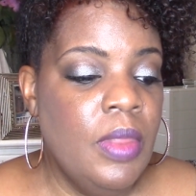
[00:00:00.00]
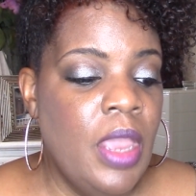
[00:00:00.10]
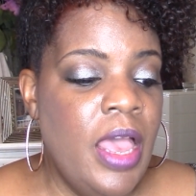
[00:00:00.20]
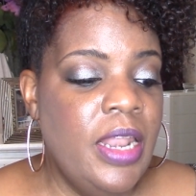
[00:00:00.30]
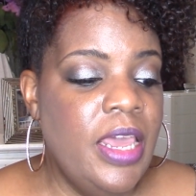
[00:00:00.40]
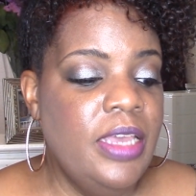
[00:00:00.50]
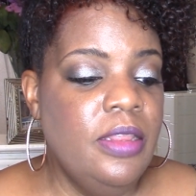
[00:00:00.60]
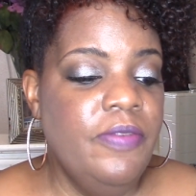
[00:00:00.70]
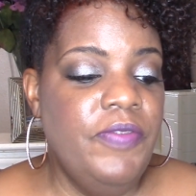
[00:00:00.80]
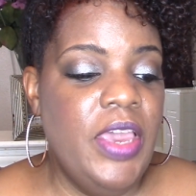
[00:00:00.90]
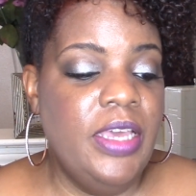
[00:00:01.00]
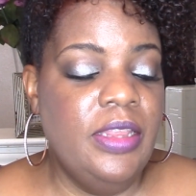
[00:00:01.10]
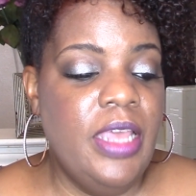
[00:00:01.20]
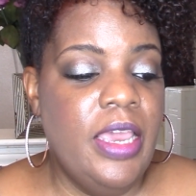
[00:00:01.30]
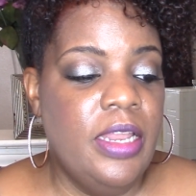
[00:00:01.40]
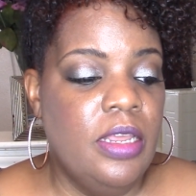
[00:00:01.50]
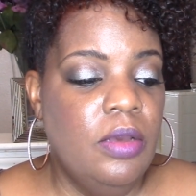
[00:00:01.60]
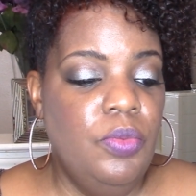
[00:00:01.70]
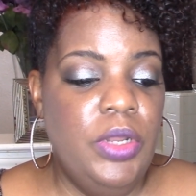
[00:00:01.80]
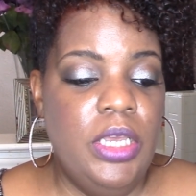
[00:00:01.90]
I like the fact that
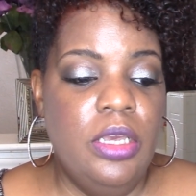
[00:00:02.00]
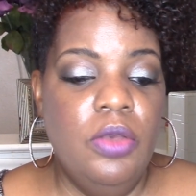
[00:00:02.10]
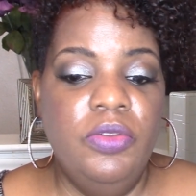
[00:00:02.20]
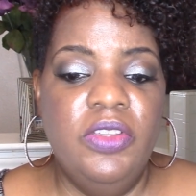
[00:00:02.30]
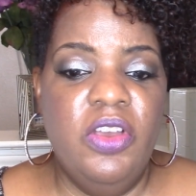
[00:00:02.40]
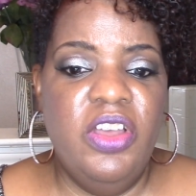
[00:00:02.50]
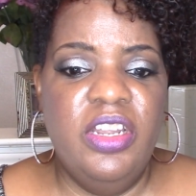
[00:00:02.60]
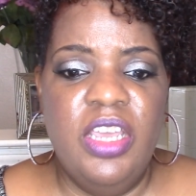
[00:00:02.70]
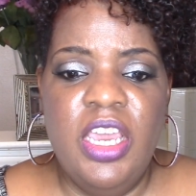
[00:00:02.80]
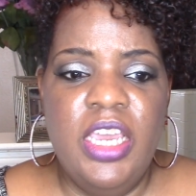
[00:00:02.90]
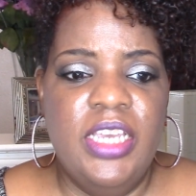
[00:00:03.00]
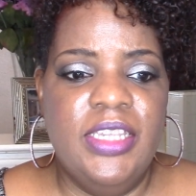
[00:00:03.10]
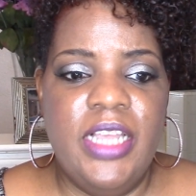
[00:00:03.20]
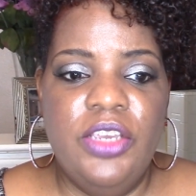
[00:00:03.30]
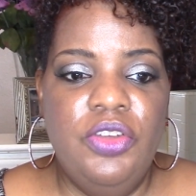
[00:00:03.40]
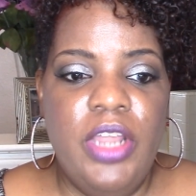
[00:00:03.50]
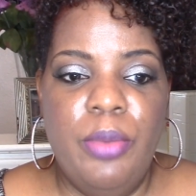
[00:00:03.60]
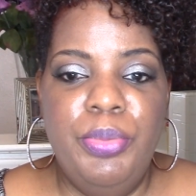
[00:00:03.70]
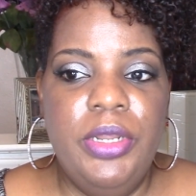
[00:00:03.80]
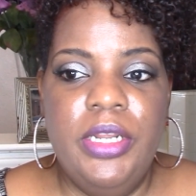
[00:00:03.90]
when it goes on, it's like you're
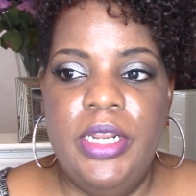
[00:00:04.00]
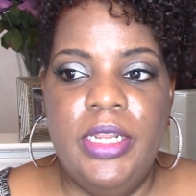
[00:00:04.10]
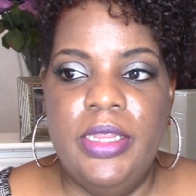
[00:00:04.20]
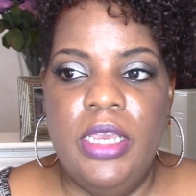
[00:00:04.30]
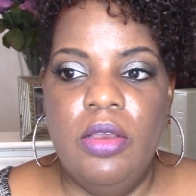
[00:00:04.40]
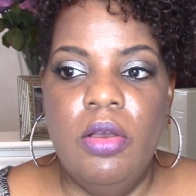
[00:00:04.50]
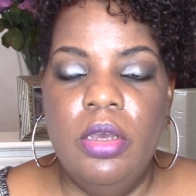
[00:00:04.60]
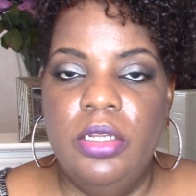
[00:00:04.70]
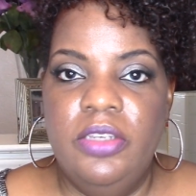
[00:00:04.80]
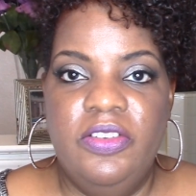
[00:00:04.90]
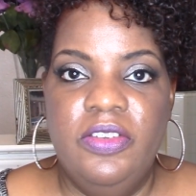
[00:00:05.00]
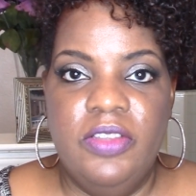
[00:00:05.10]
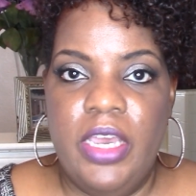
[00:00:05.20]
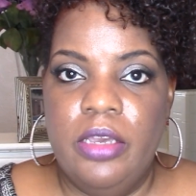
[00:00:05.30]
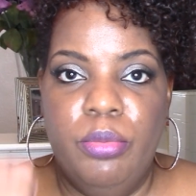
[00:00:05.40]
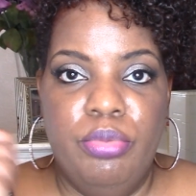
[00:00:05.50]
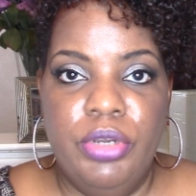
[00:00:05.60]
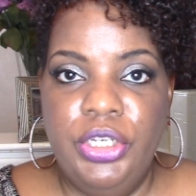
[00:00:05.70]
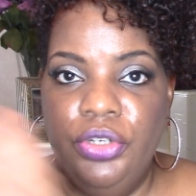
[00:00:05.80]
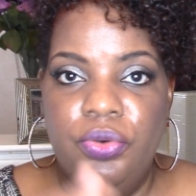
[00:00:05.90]
not putting anything on. It's just like a
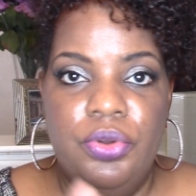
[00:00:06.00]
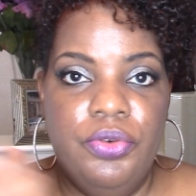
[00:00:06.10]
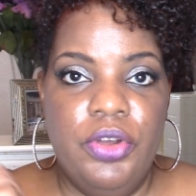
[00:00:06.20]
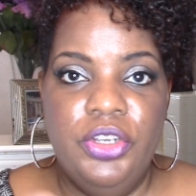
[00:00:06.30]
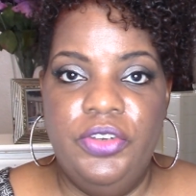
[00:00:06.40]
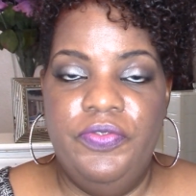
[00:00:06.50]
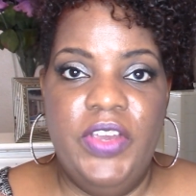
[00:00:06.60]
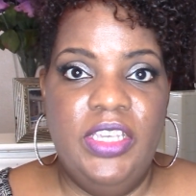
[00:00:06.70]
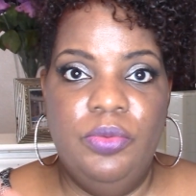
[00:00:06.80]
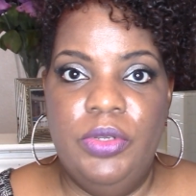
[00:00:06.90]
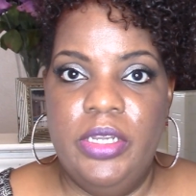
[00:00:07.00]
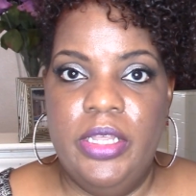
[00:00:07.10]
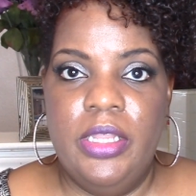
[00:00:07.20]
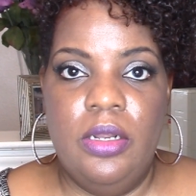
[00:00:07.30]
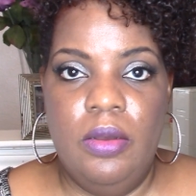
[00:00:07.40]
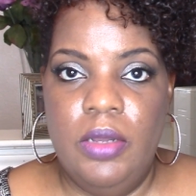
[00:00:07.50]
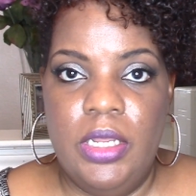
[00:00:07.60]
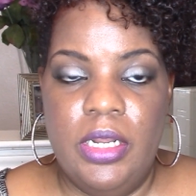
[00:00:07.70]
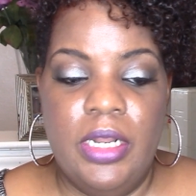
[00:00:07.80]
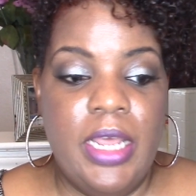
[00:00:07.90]
brush going across your face with nothing on
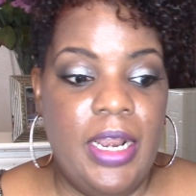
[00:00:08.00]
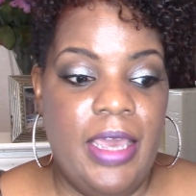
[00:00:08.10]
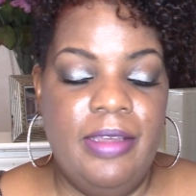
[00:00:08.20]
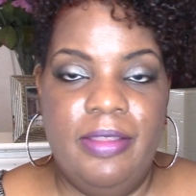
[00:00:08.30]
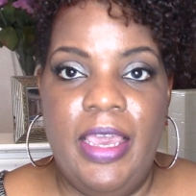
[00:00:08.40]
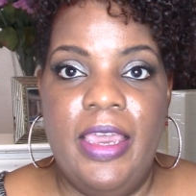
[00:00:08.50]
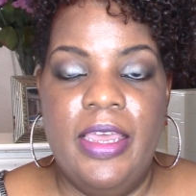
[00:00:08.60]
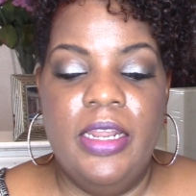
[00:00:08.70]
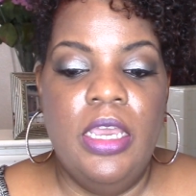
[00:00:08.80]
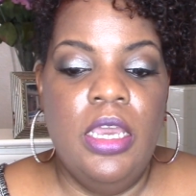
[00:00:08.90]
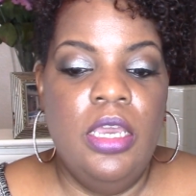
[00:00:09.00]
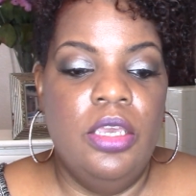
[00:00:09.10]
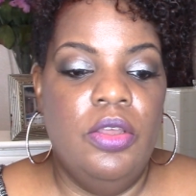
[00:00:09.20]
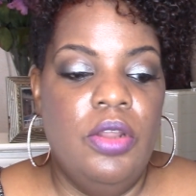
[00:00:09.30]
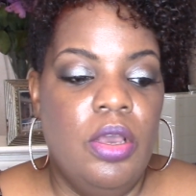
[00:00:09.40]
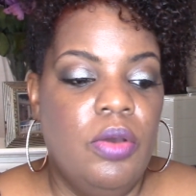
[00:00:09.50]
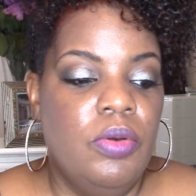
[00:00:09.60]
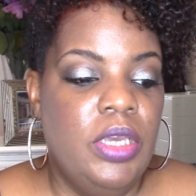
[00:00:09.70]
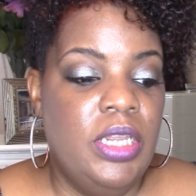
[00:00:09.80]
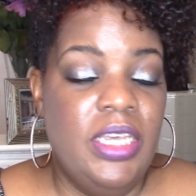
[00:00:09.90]
it, and I like that. You
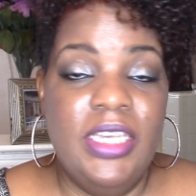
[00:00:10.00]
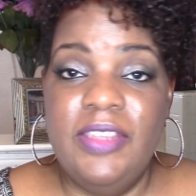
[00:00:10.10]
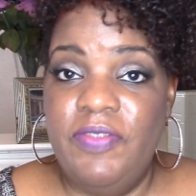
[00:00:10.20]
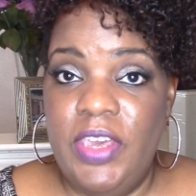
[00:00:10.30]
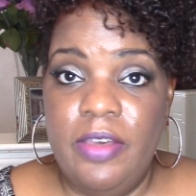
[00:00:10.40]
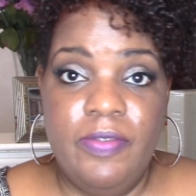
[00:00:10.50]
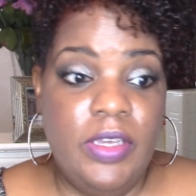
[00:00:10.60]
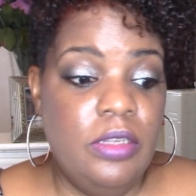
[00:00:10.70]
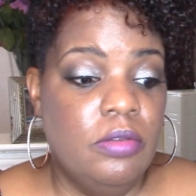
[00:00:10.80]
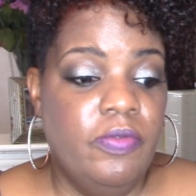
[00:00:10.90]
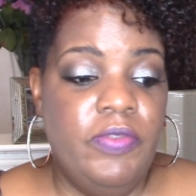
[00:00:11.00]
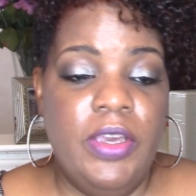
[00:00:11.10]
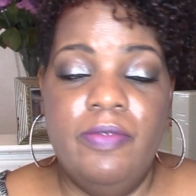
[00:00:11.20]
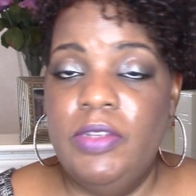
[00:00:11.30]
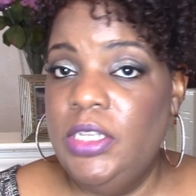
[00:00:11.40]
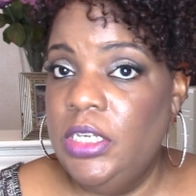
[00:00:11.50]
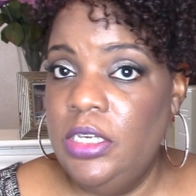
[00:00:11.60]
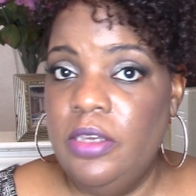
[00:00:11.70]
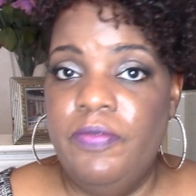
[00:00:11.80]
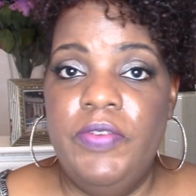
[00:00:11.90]
know, it is
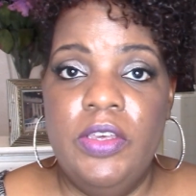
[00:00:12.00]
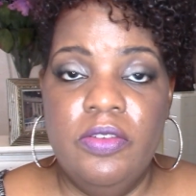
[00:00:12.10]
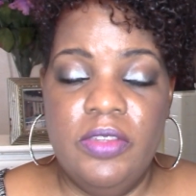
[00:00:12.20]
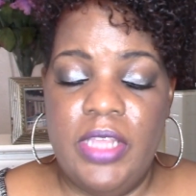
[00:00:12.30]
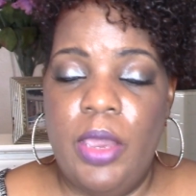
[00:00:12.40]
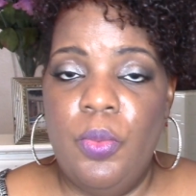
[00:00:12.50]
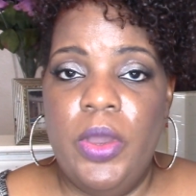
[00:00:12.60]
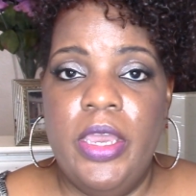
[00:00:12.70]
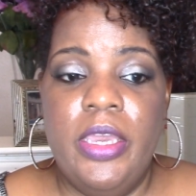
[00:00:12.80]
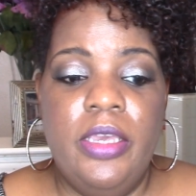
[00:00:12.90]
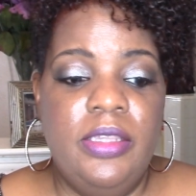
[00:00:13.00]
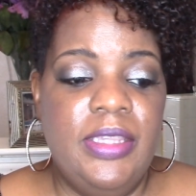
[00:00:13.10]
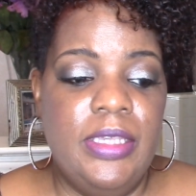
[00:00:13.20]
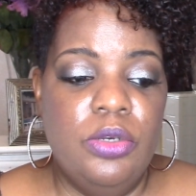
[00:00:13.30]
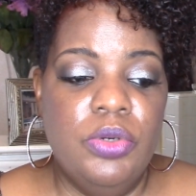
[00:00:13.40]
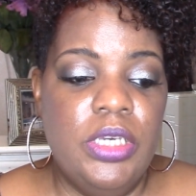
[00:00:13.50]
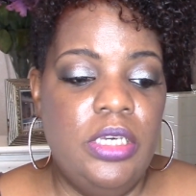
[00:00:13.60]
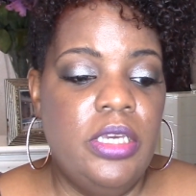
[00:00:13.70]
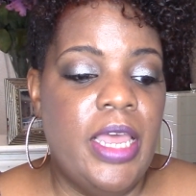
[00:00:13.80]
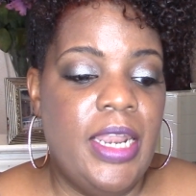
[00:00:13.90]
velvety. It feels that way,
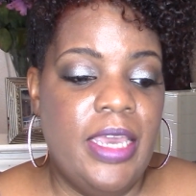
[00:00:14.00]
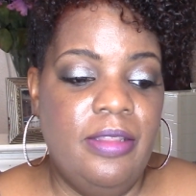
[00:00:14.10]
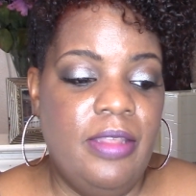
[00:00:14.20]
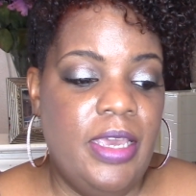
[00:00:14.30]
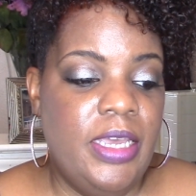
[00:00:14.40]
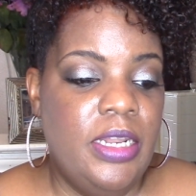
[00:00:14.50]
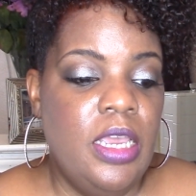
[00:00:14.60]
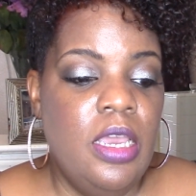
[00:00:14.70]
silky. I like that.